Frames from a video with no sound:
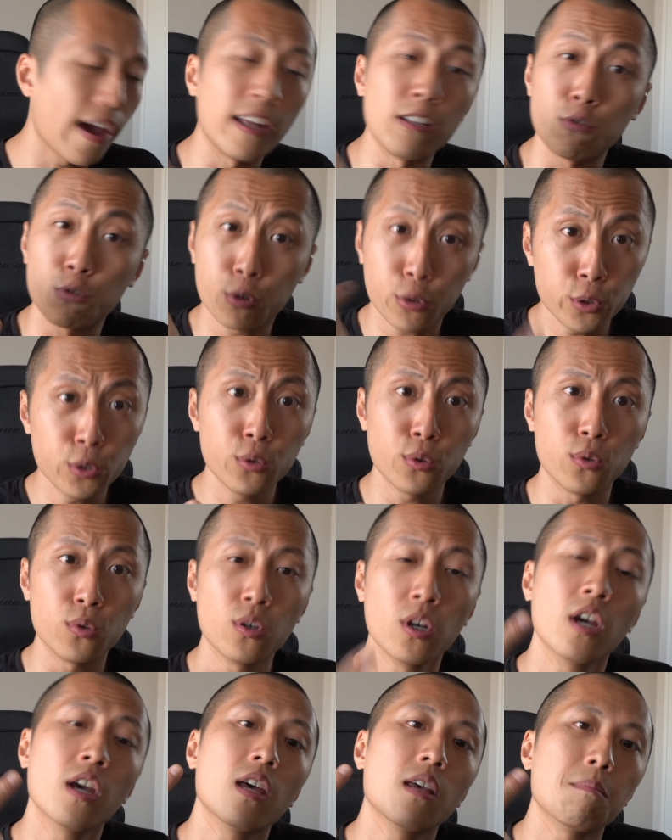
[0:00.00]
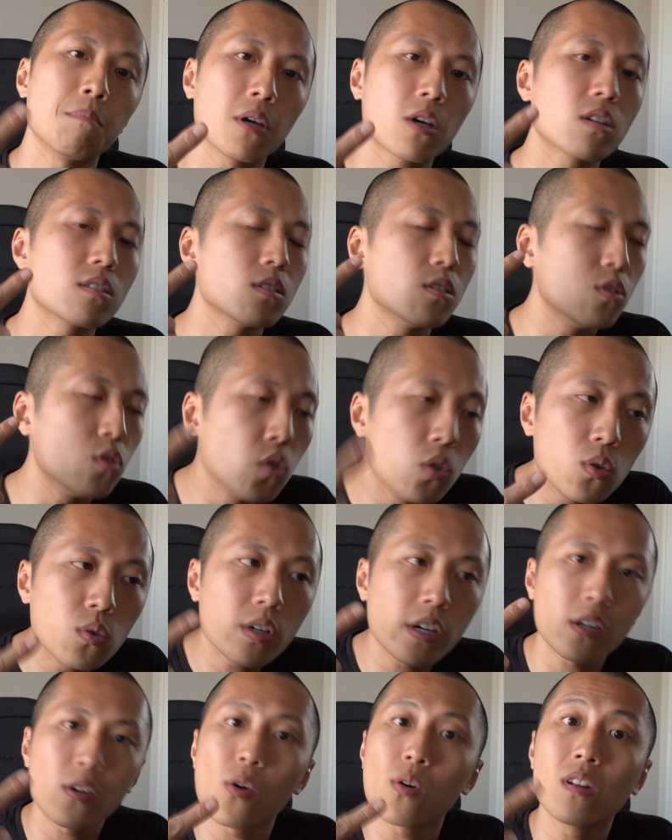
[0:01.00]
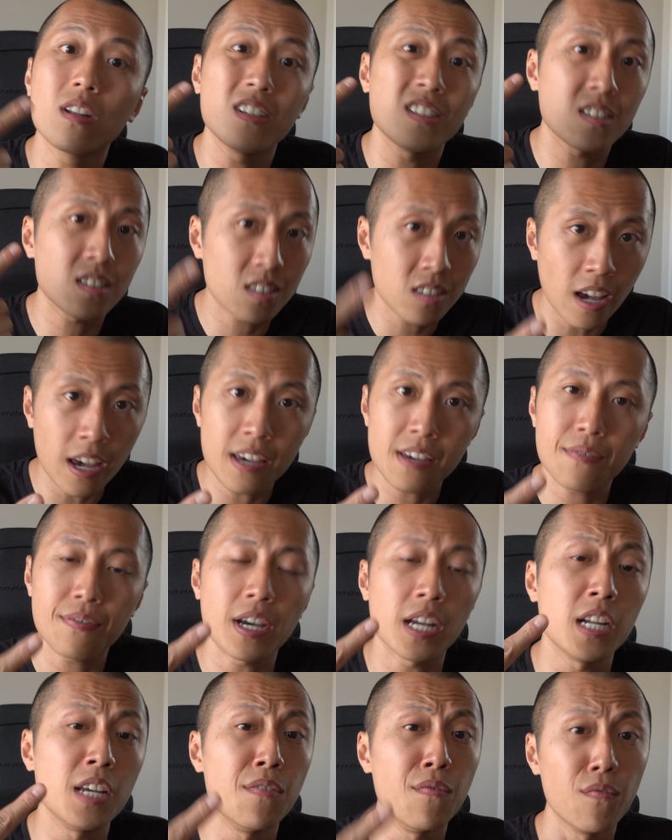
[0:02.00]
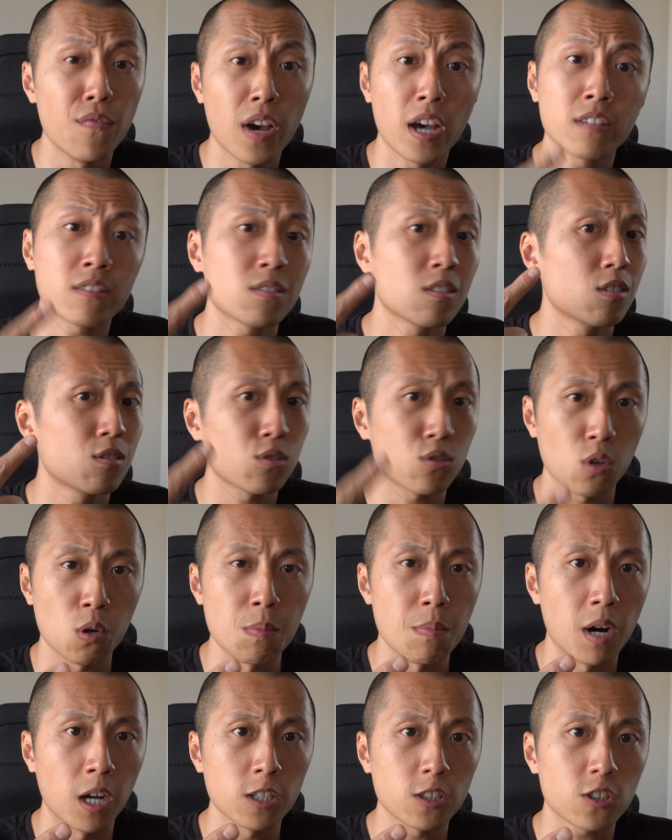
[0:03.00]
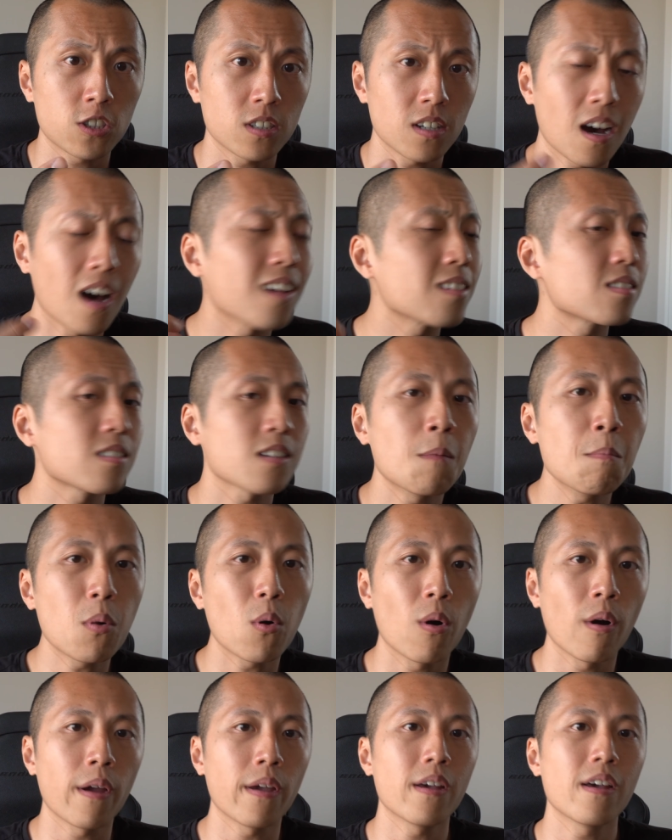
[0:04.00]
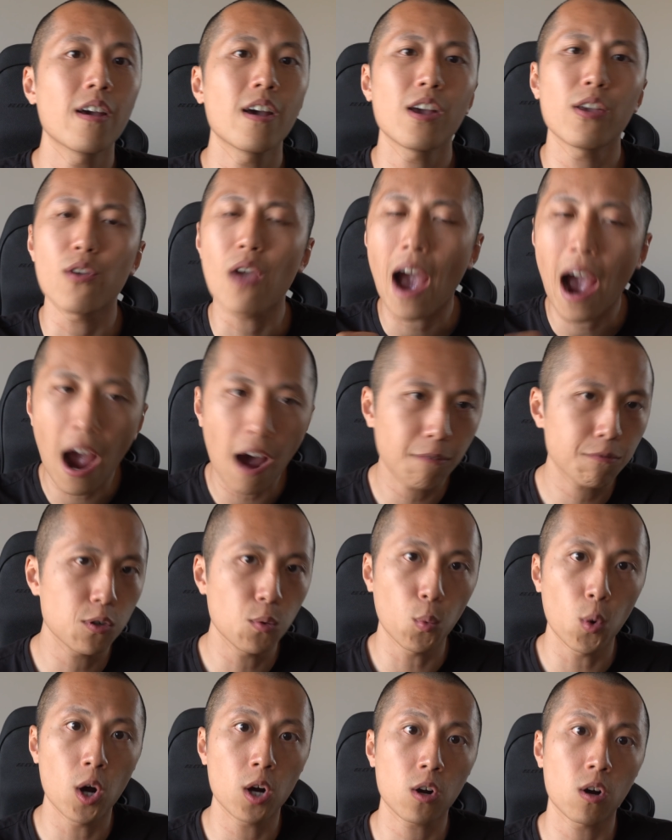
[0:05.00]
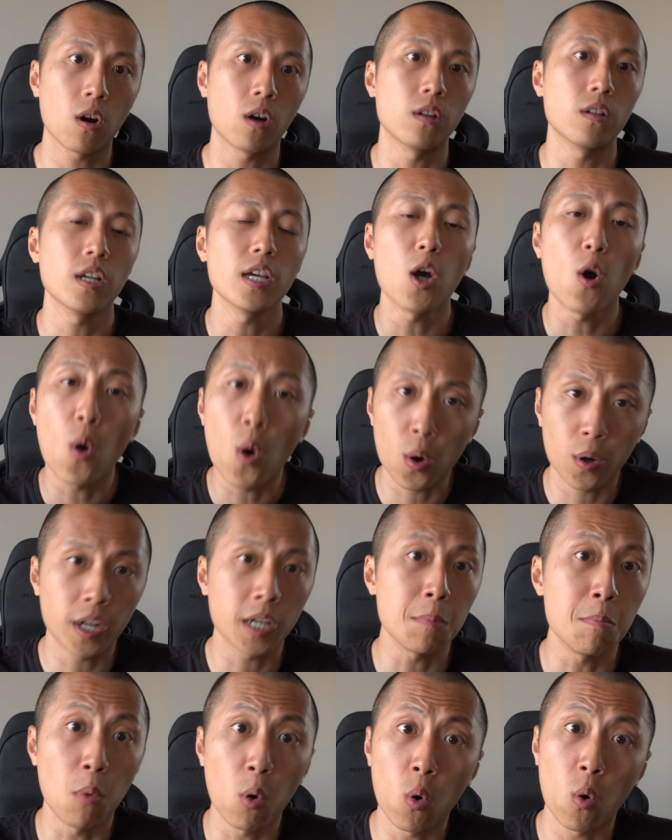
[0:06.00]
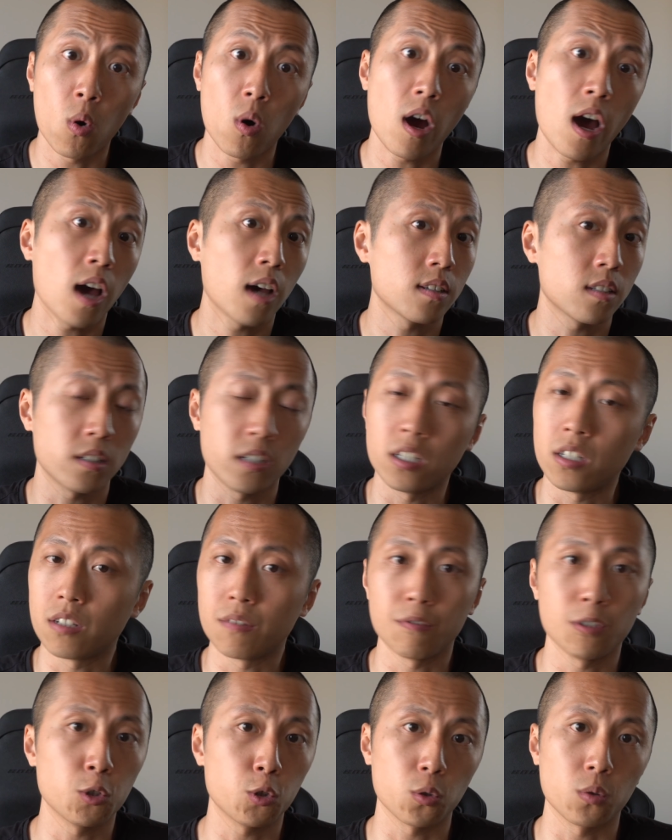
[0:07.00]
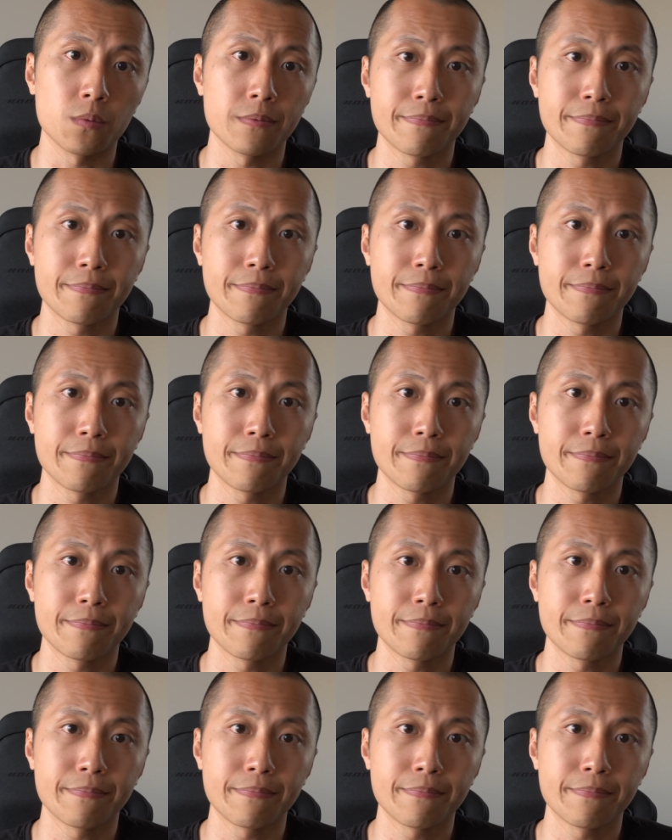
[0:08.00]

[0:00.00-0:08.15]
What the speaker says: And two, because you can only save and invest so much. At some point, you have to work on earning more as an individual.